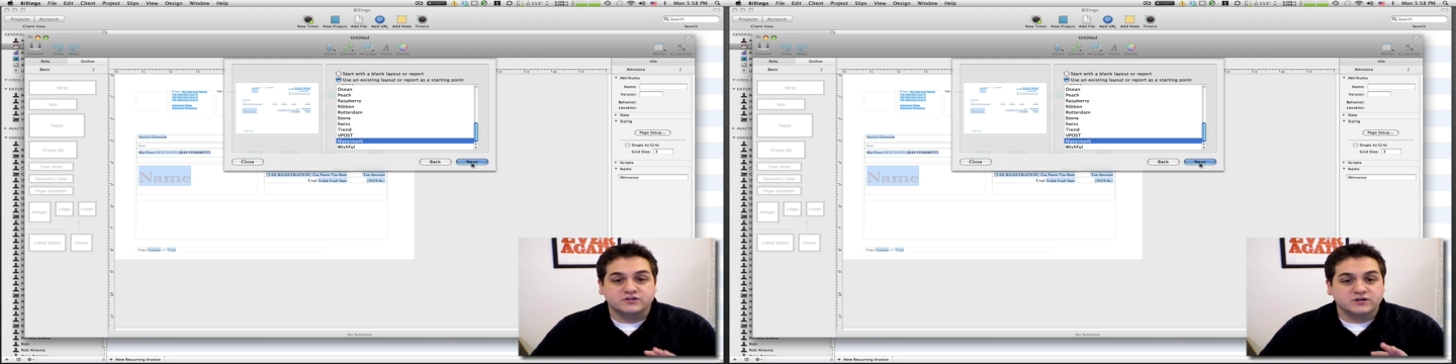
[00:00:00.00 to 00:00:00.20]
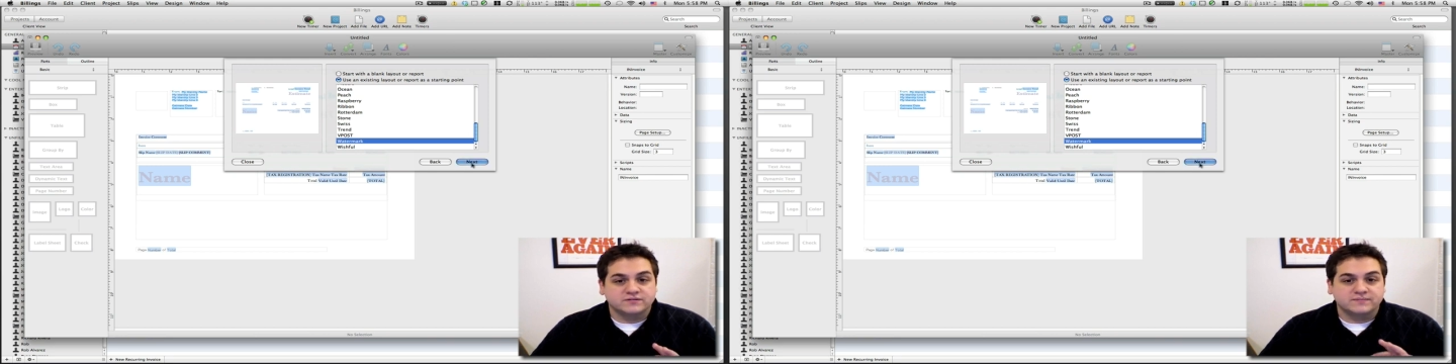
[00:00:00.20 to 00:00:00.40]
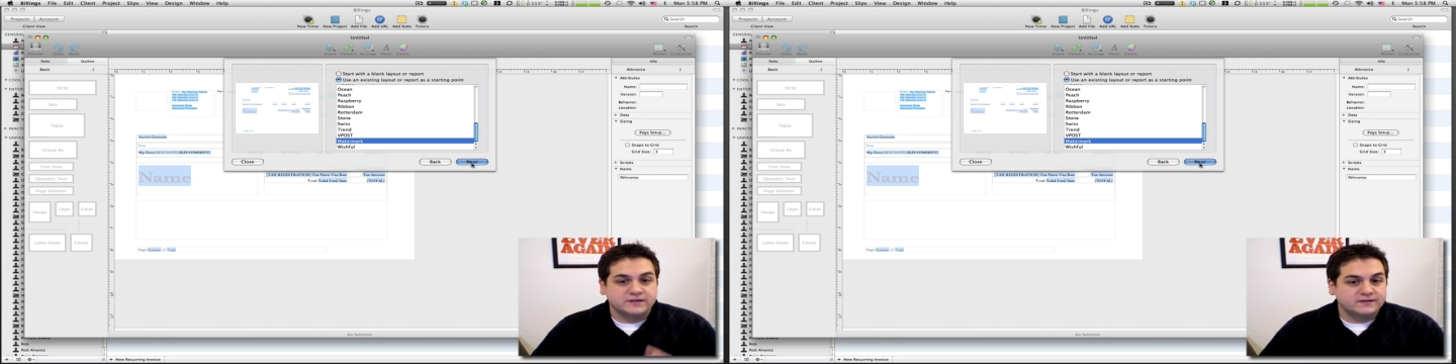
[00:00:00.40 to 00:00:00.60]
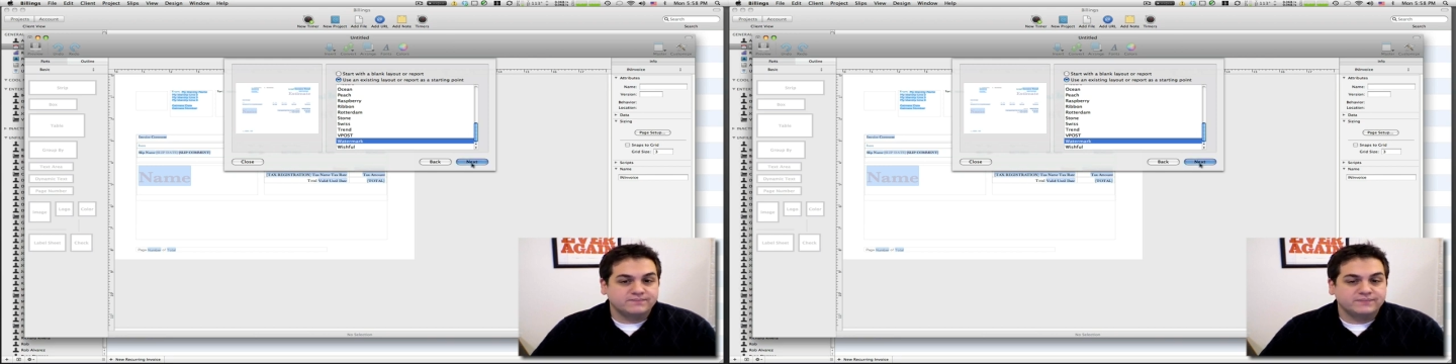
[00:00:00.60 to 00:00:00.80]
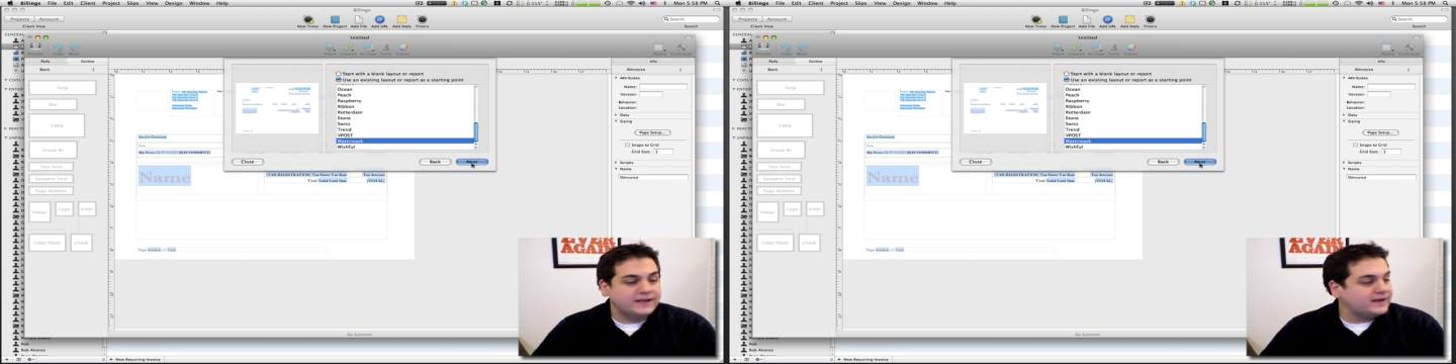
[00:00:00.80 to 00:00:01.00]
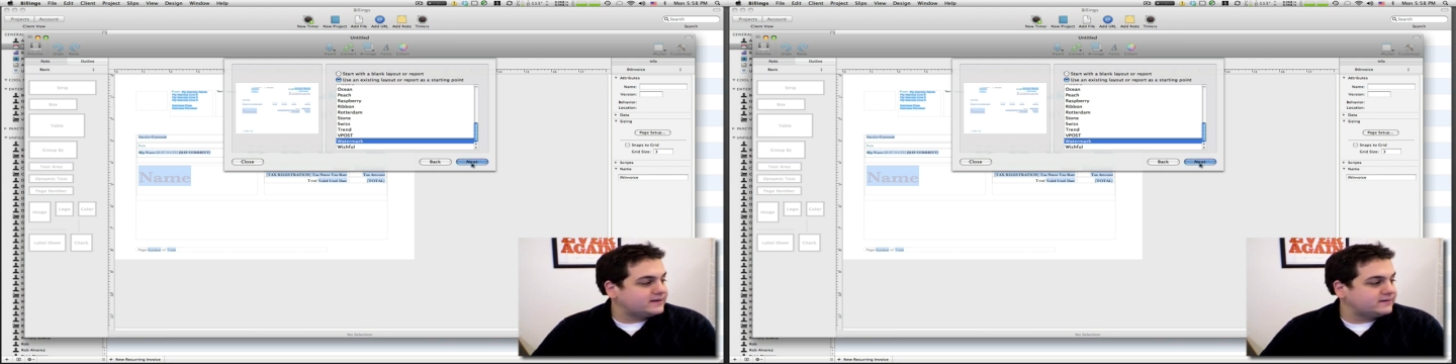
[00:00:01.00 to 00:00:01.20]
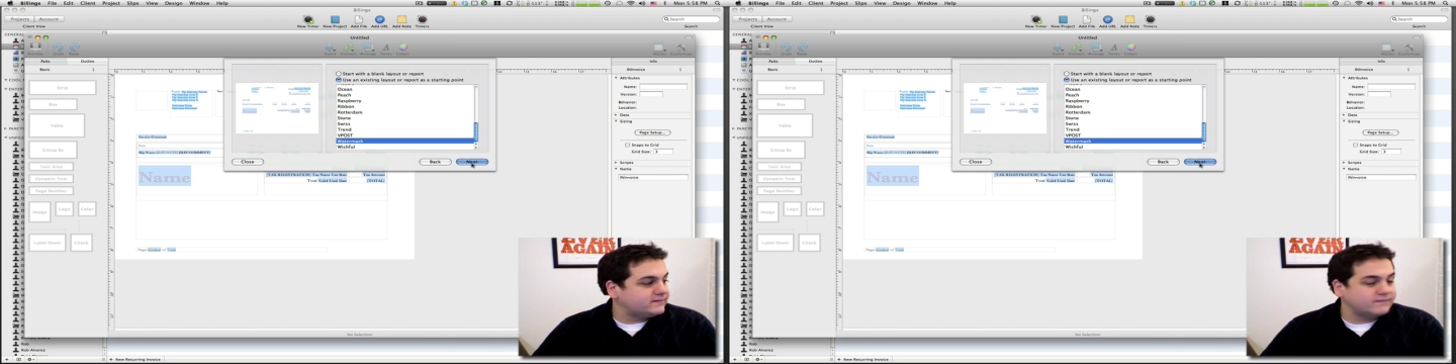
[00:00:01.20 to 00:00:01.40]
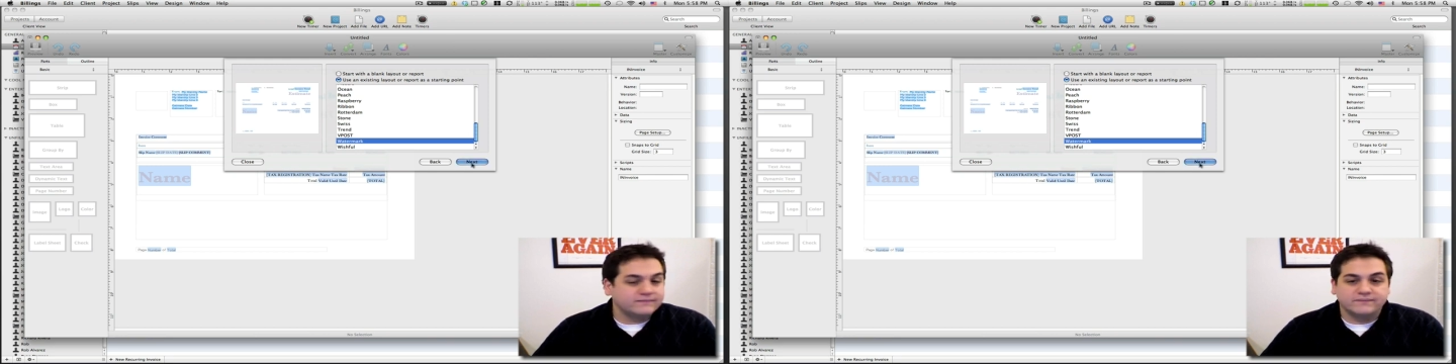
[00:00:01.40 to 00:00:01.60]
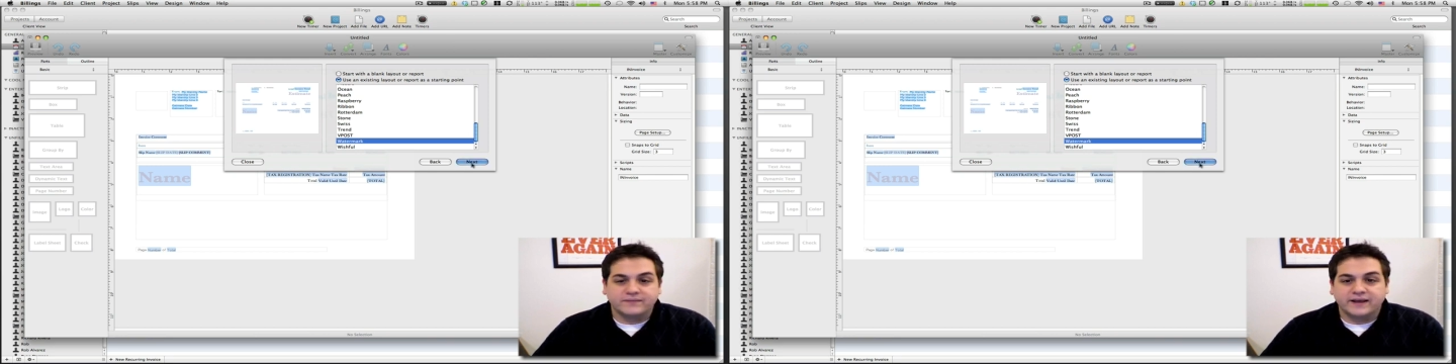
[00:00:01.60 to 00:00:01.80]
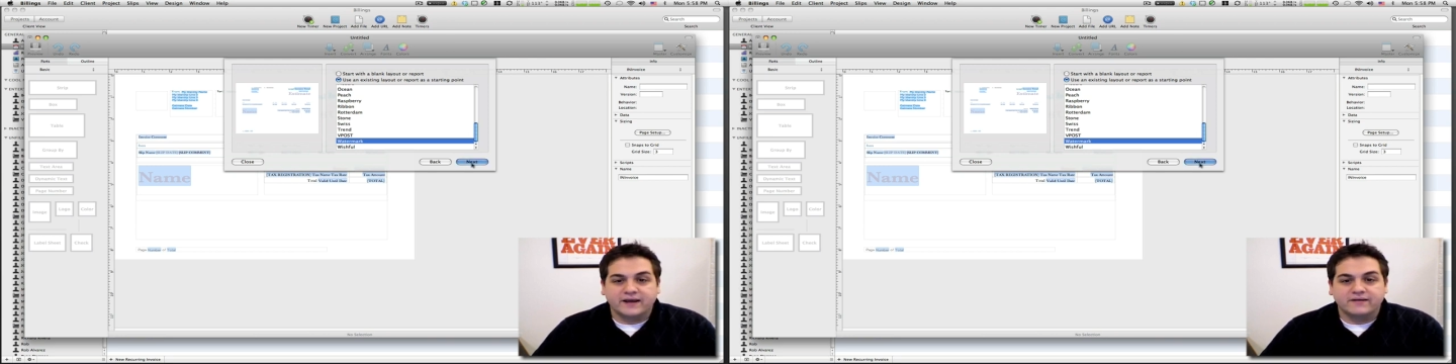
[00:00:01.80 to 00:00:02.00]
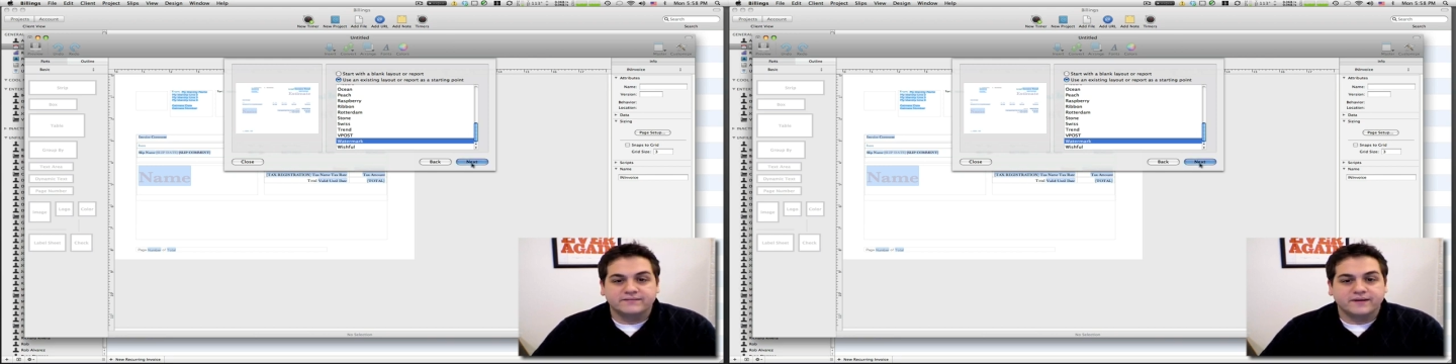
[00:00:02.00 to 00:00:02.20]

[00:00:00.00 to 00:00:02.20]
Trust me, blank layout.